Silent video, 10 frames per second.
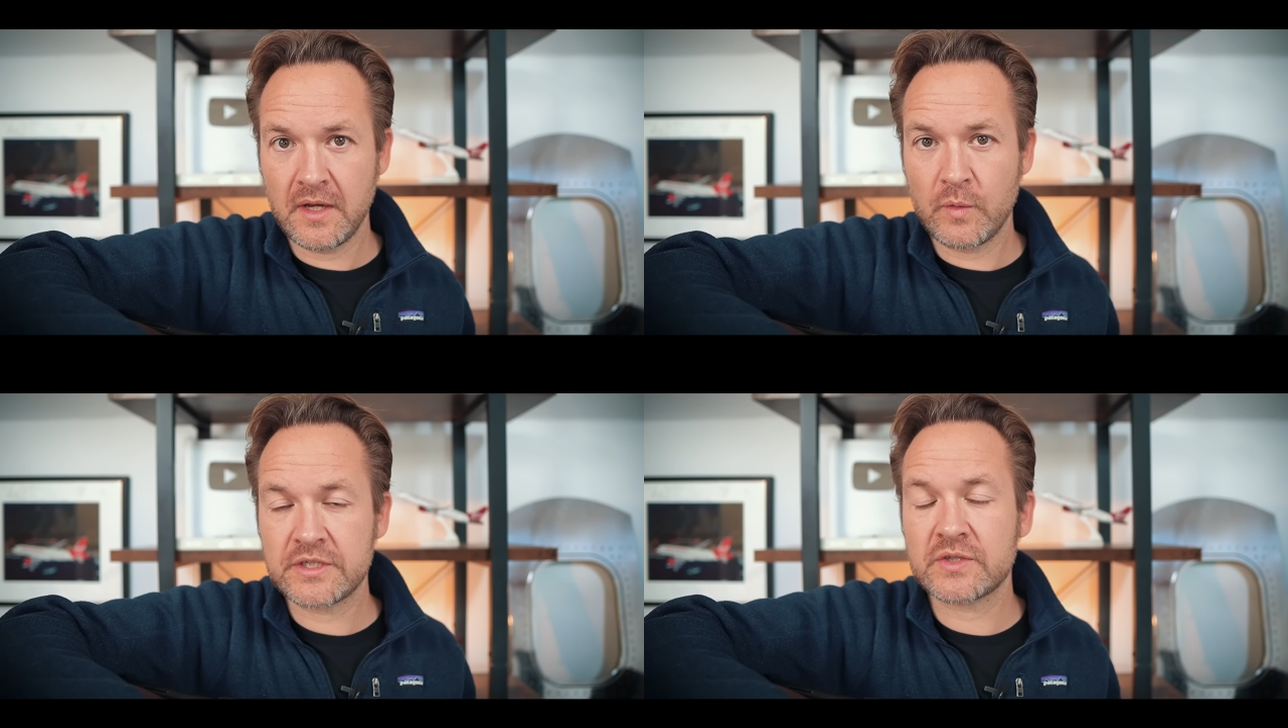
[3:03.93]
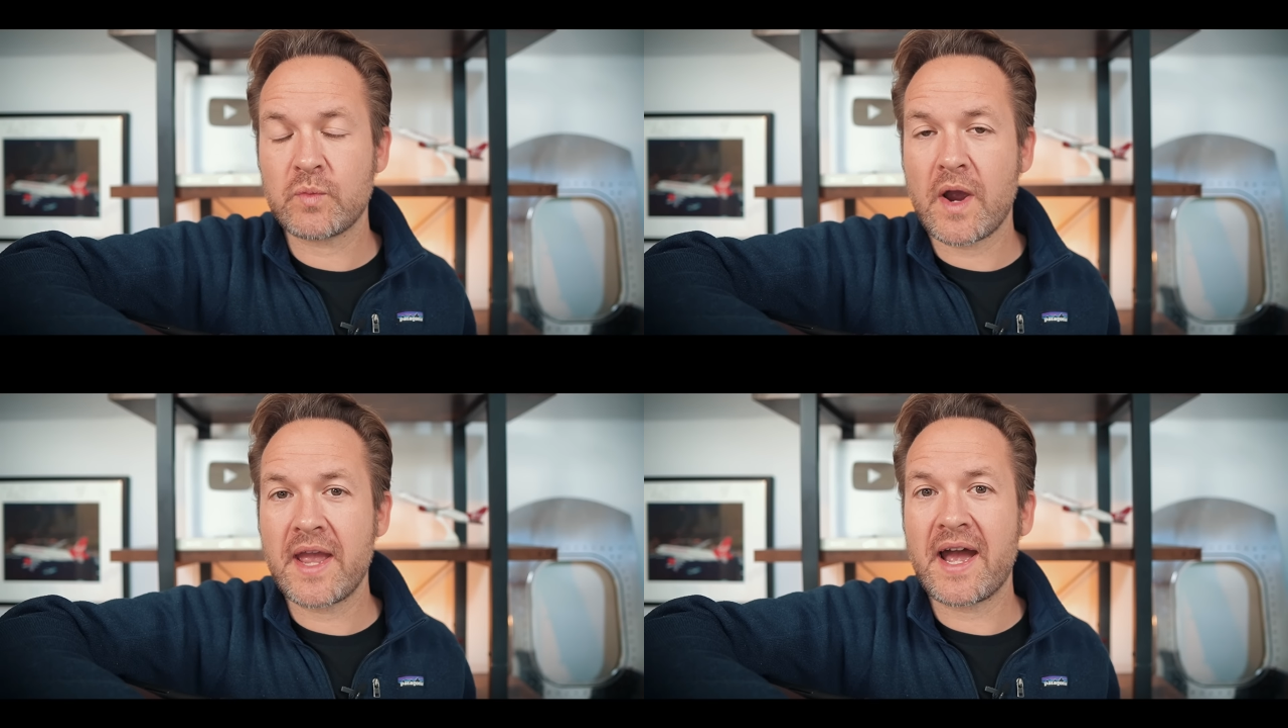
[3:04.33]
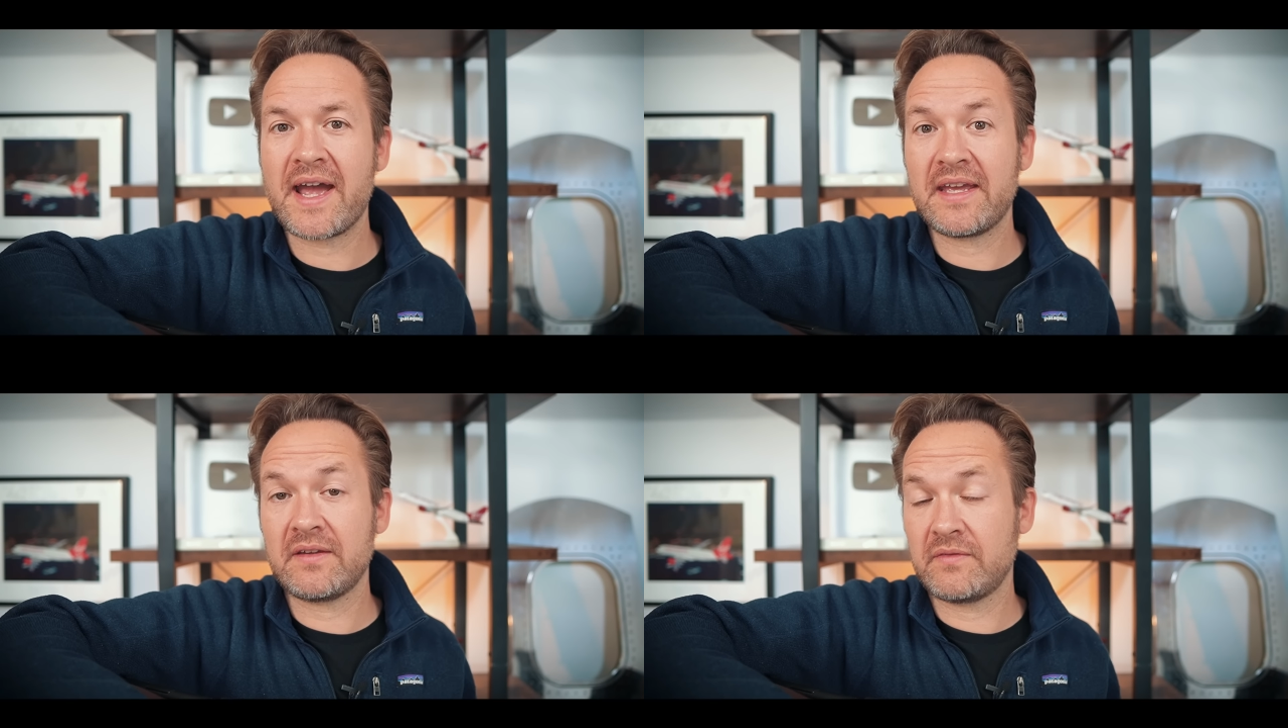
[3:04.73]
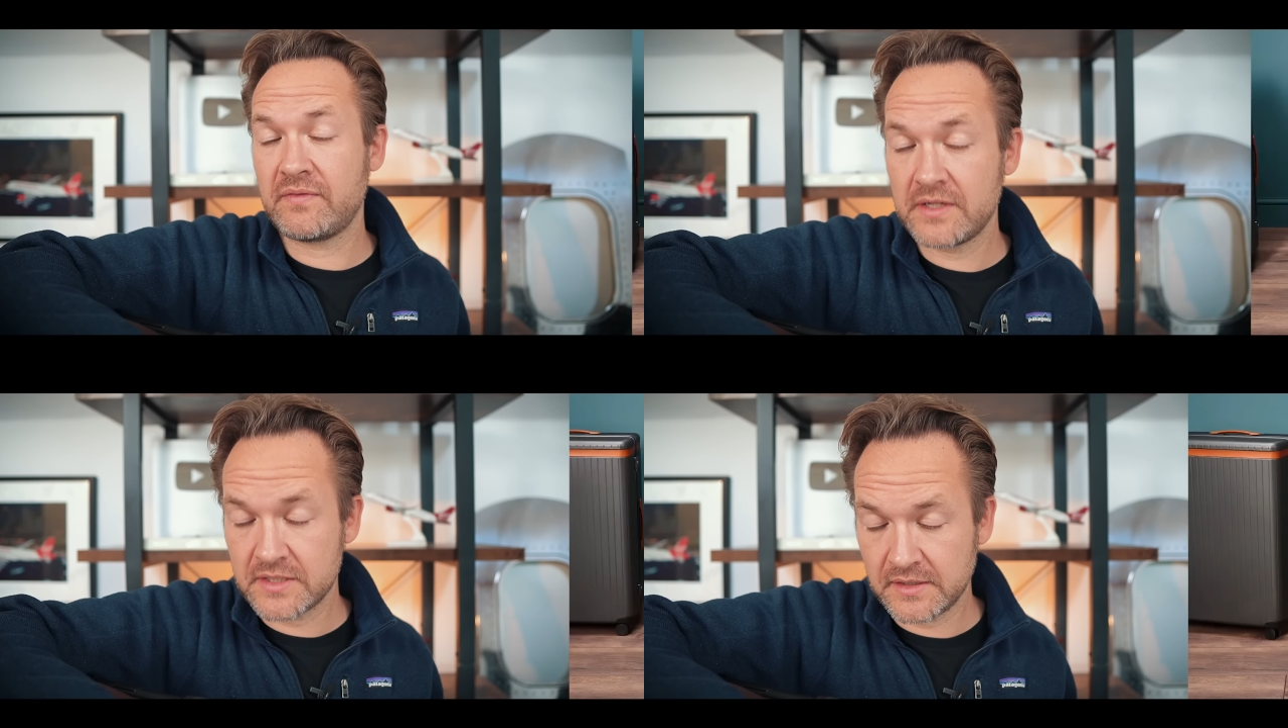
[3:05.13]
Which is why I
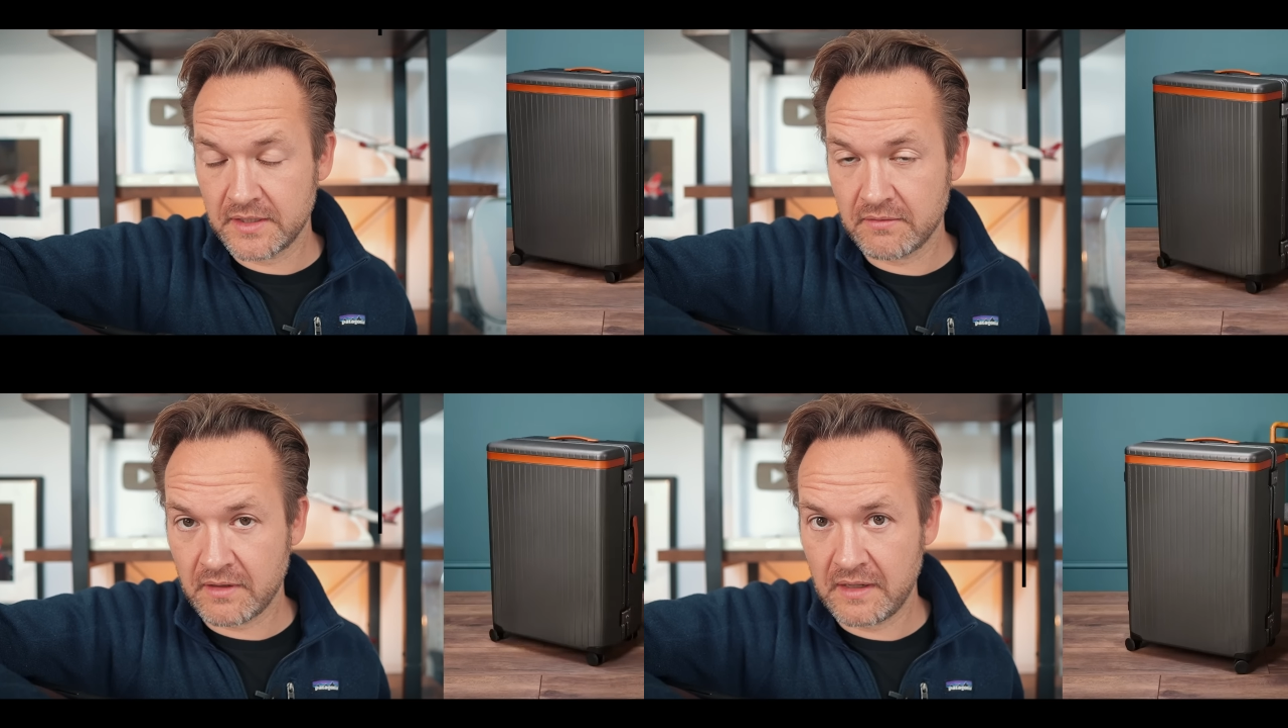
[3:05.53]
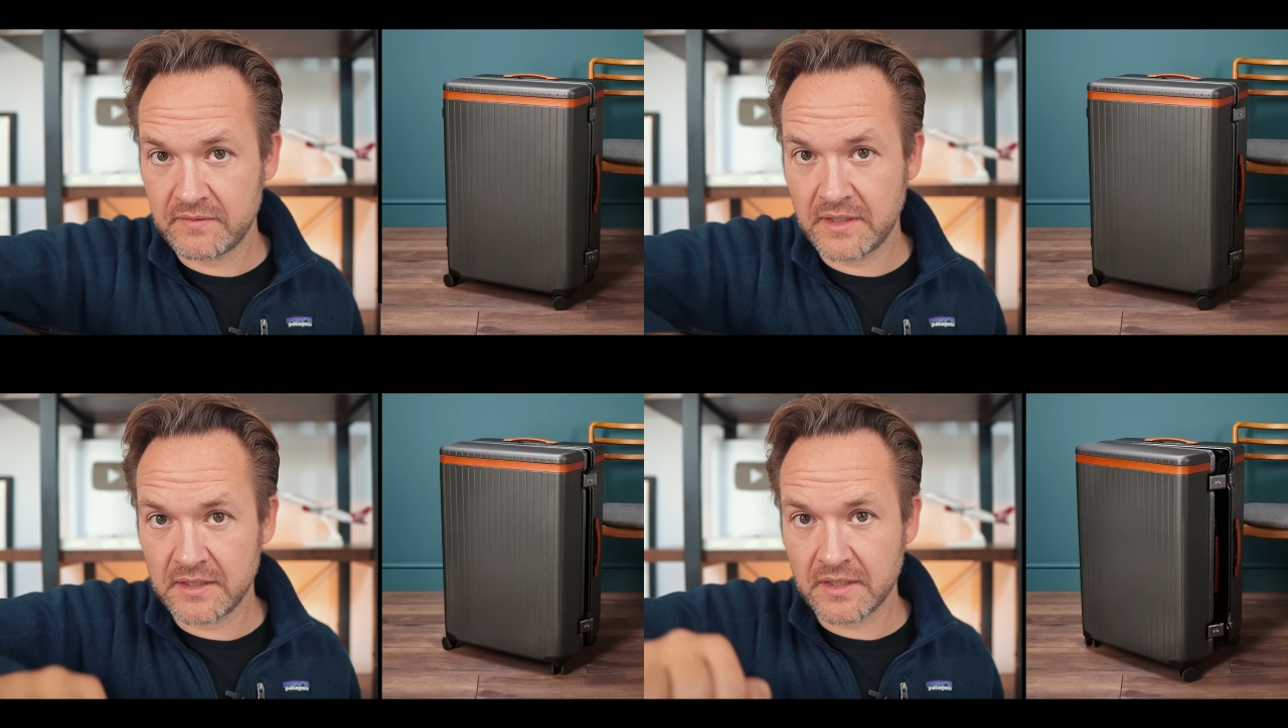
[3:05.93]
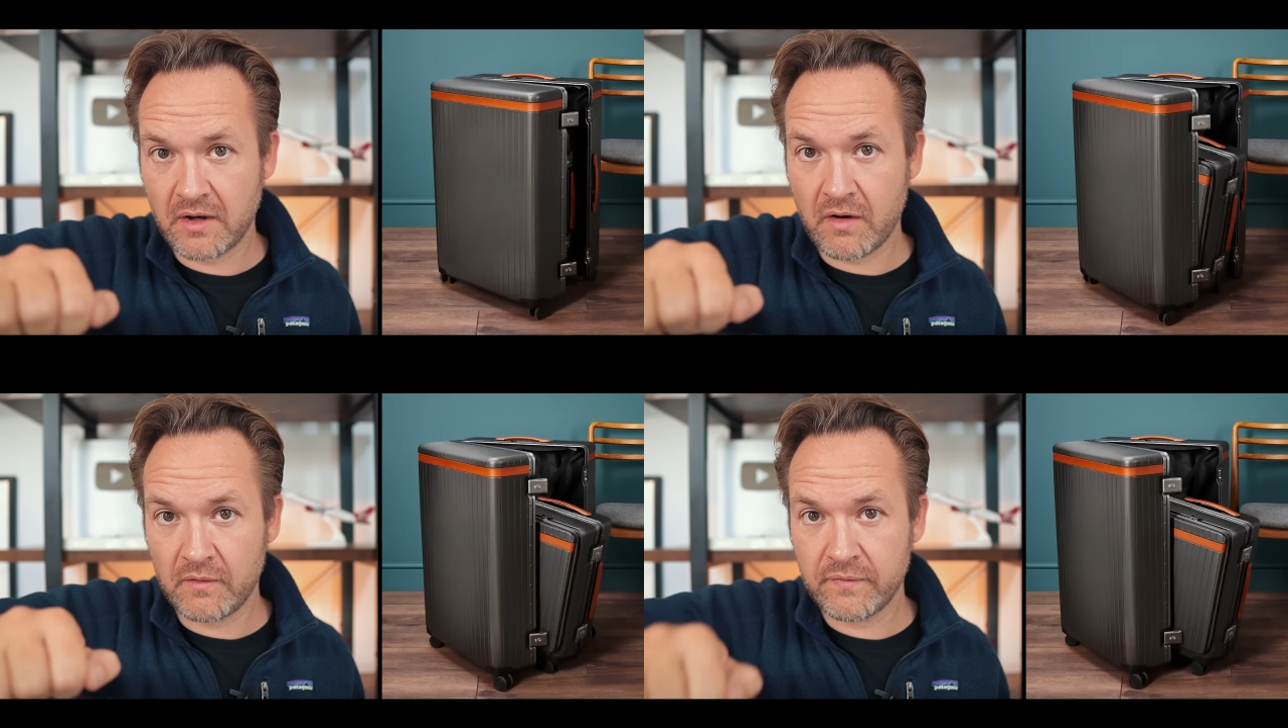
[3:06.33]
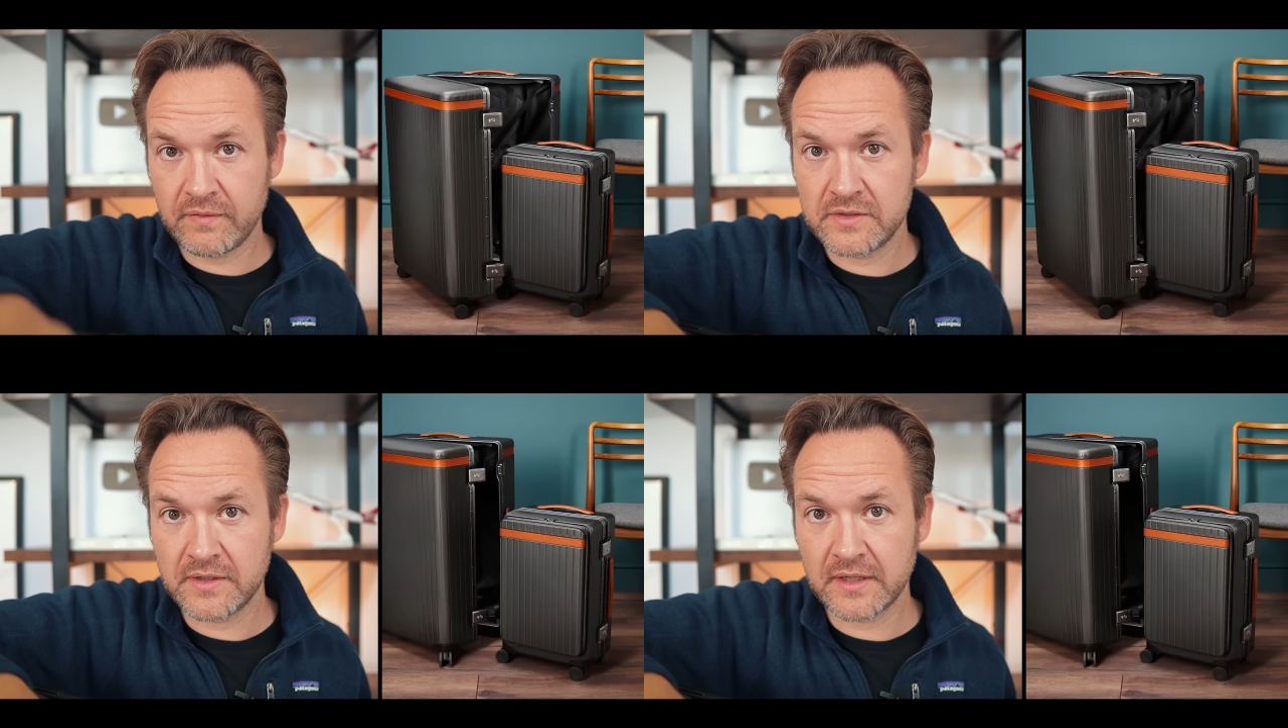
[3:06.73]
eventually arrived at the Carl
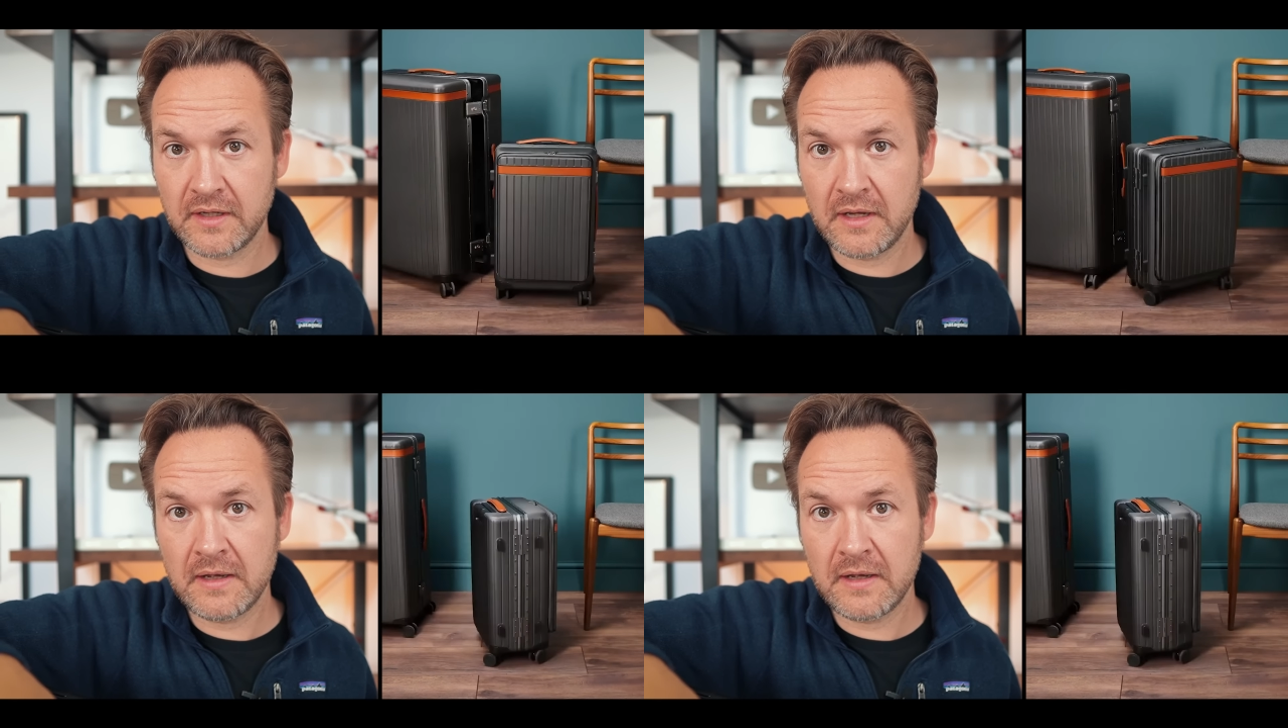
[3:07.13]
Friedrich.